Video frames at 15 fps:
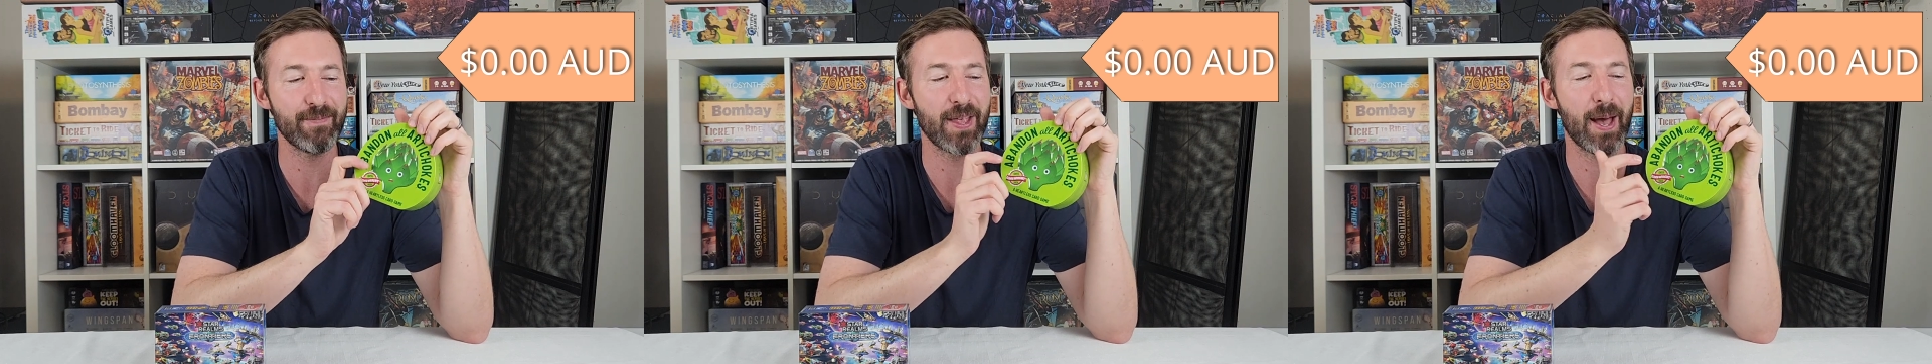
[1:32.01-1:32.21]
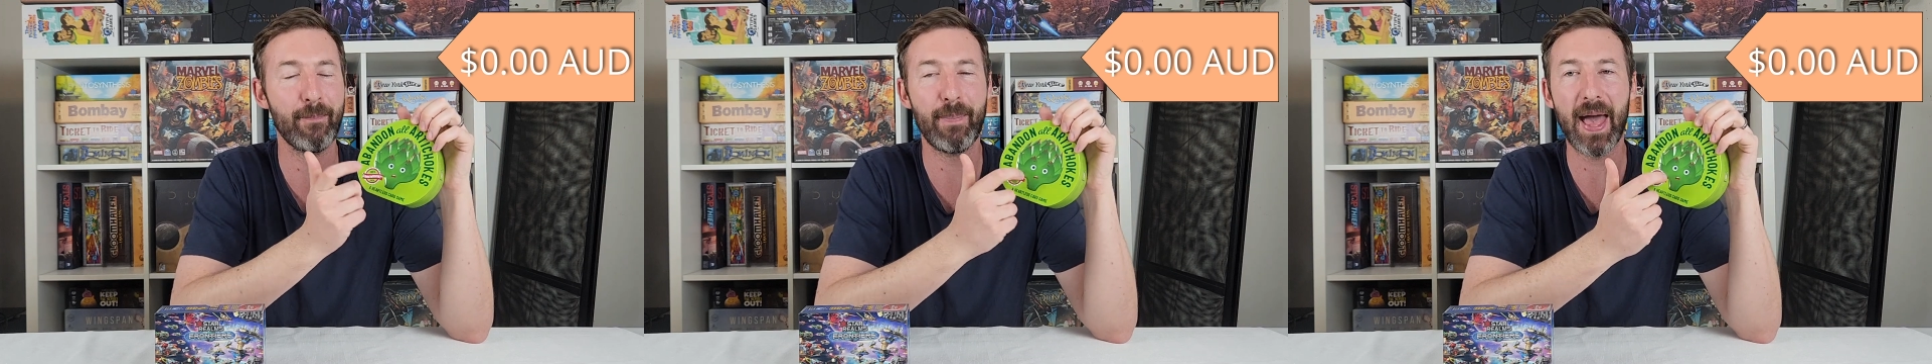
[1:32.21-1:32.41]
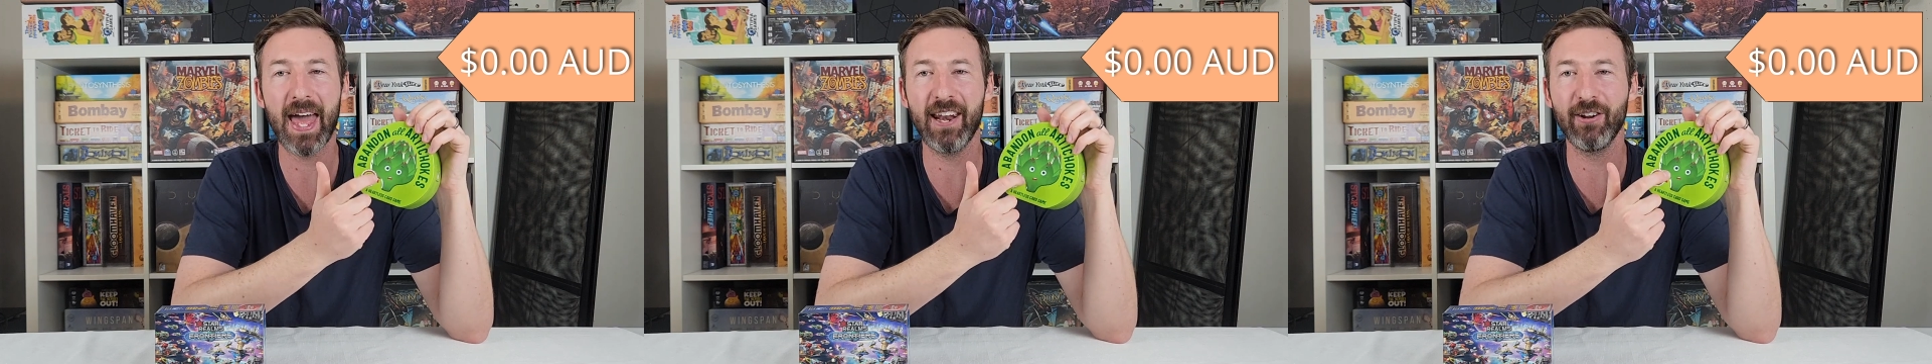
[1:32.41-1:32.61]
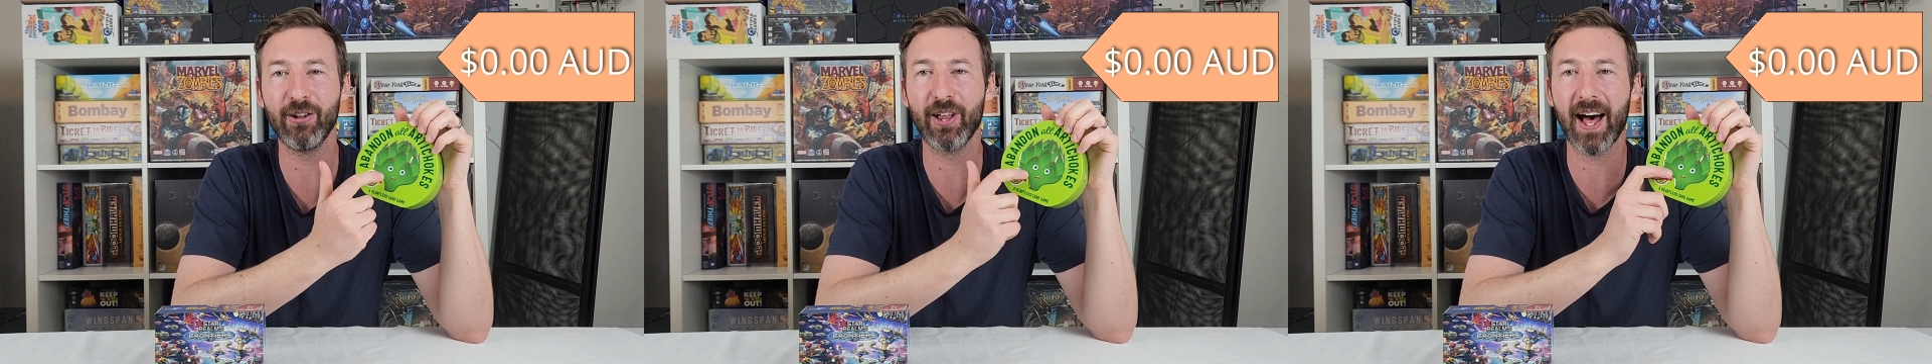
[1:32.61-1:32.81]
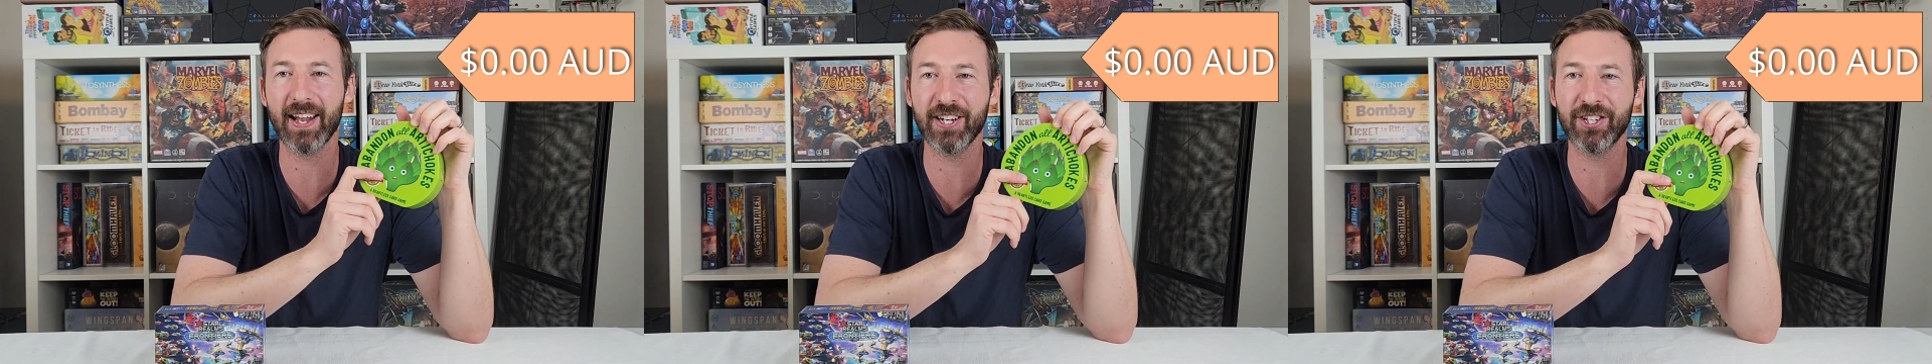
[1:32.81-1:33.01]
Abandon all
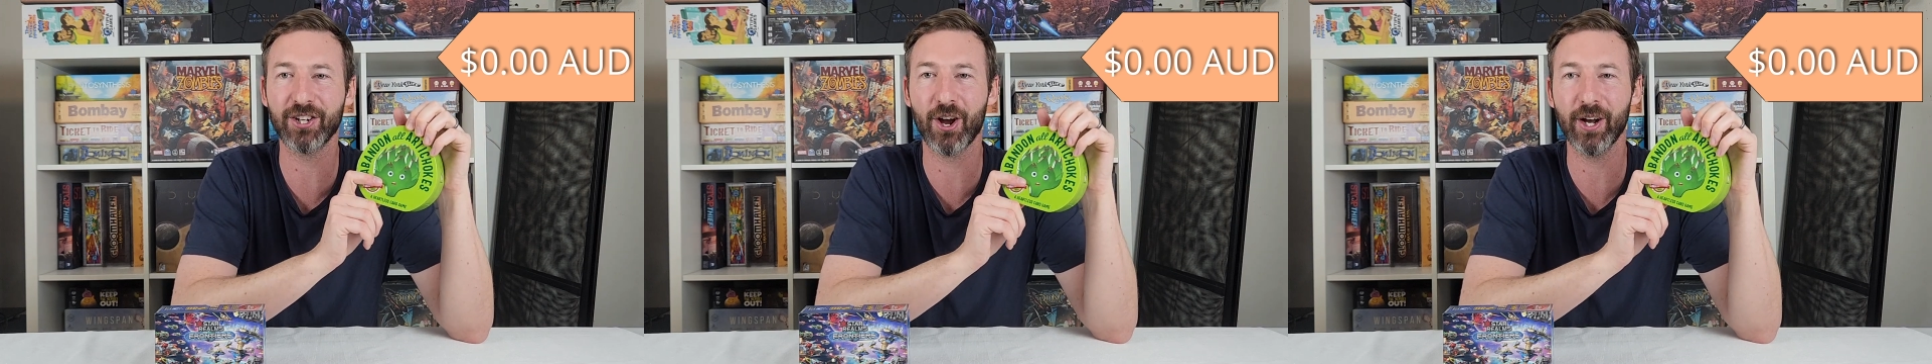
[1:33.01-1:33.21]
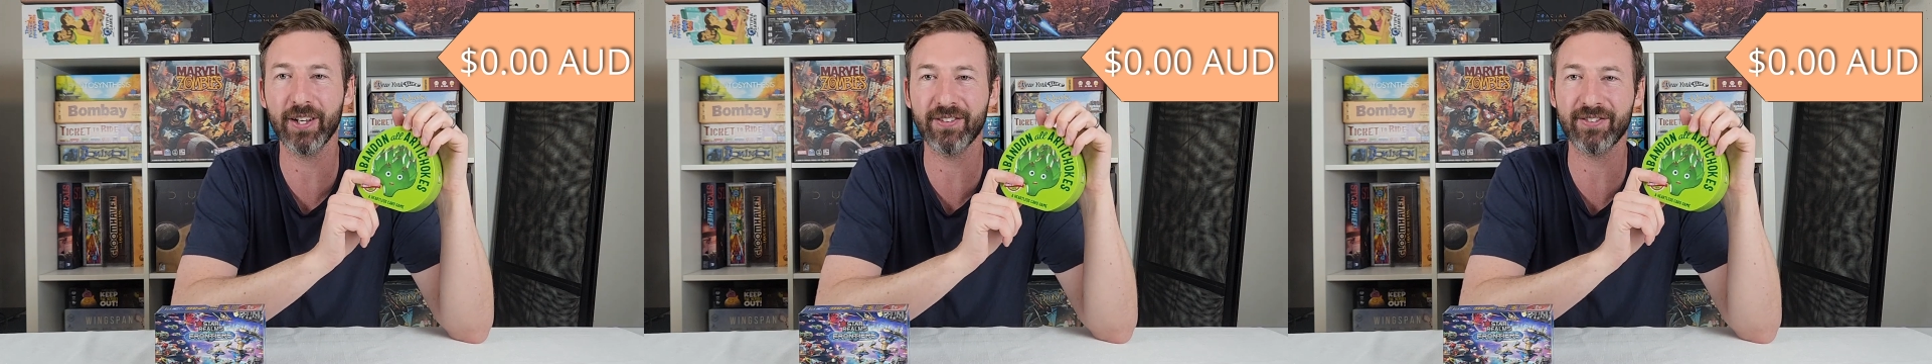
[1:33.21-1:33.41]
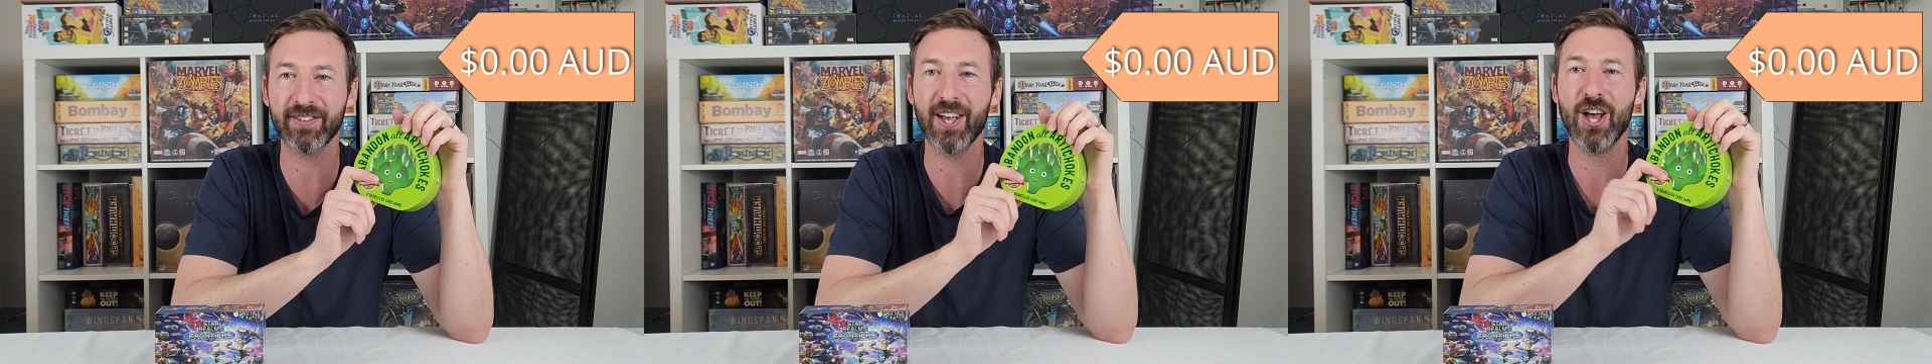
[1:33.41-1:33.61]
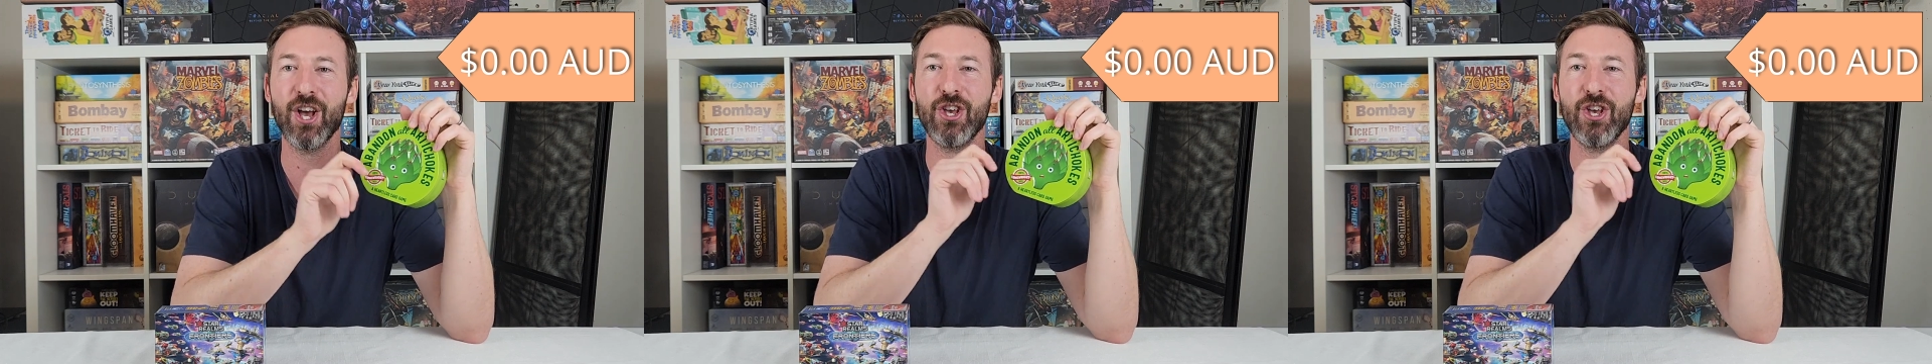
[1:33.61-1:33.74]
artichokes,